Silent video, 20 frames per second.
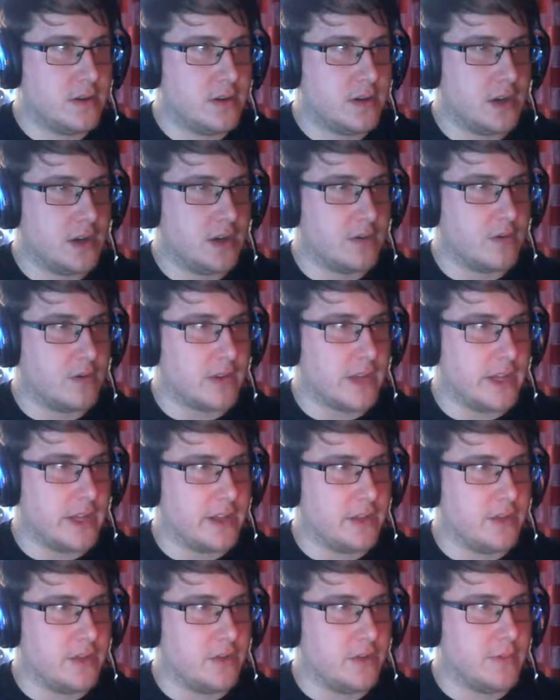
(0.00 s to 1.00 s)
Okay,
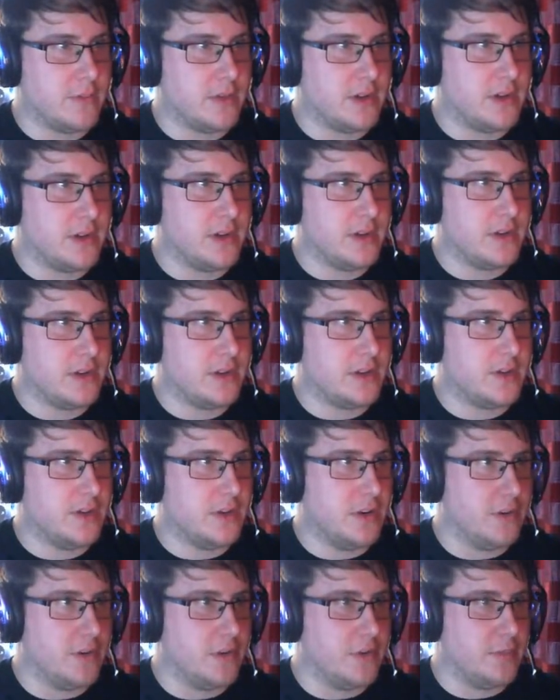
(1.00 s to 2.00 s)
you open. You
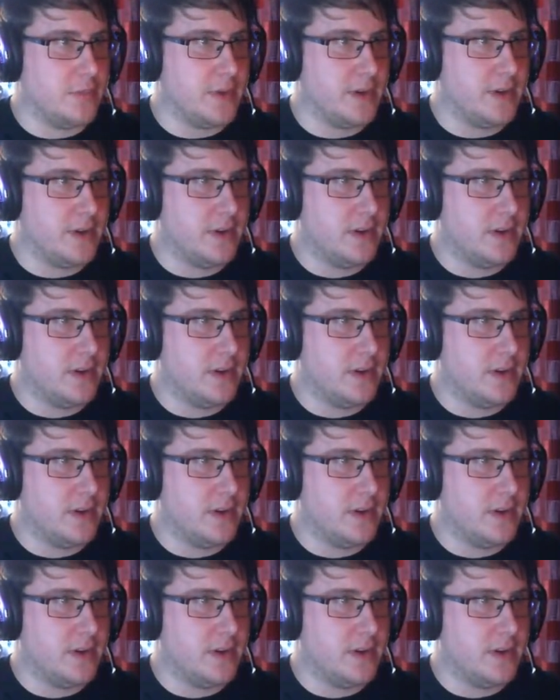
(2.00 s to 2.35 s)
don't open.